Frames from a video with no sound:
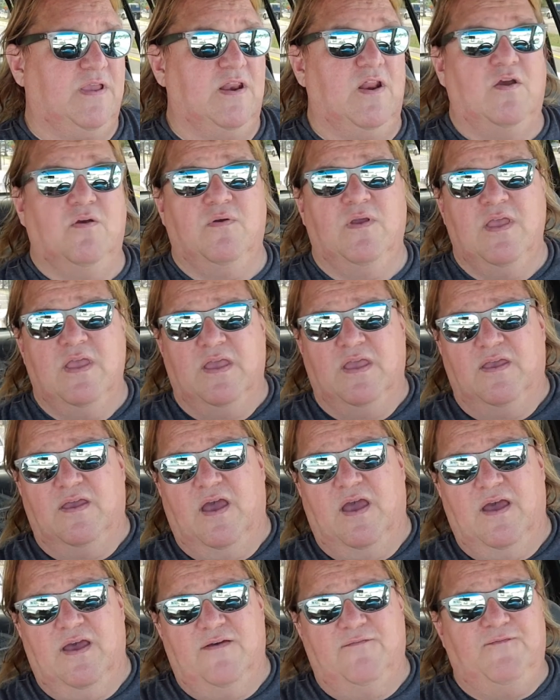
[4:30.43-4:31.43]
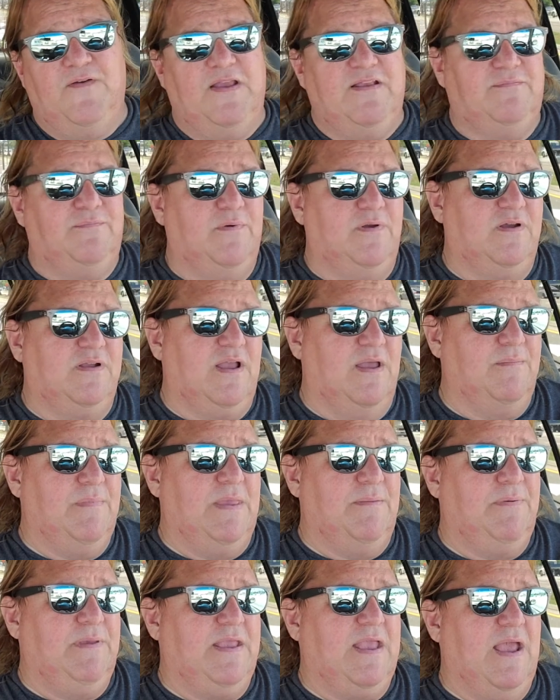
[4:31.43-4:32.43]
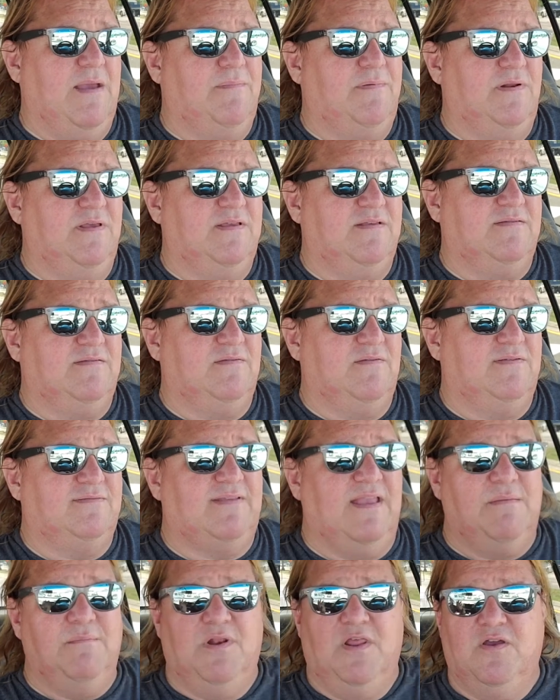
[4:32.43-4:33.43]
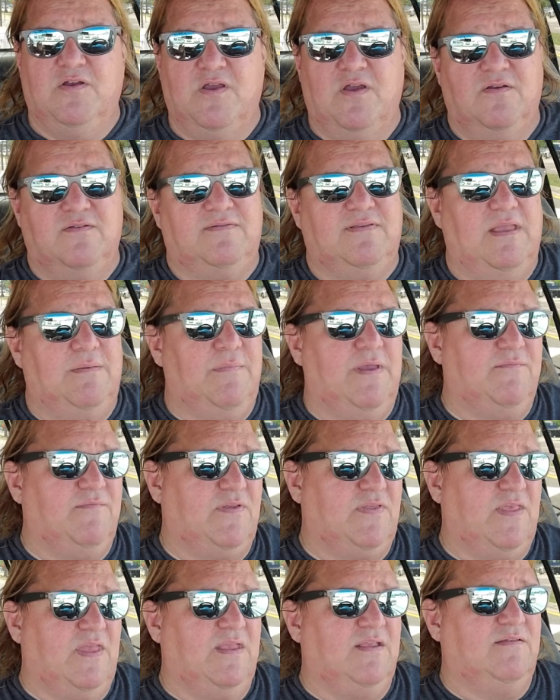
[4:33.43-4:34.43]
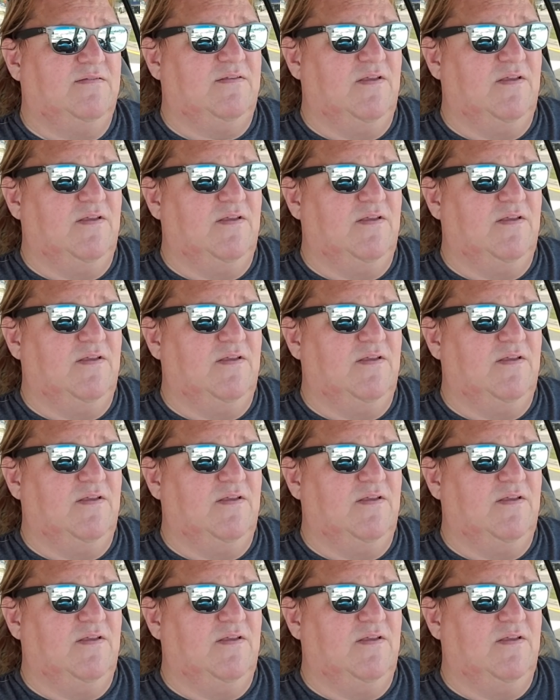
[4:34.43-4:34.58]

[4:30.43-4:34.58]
You oh, know, uh, Facebook, I'm Hippie Capitalist, same logo, same everything.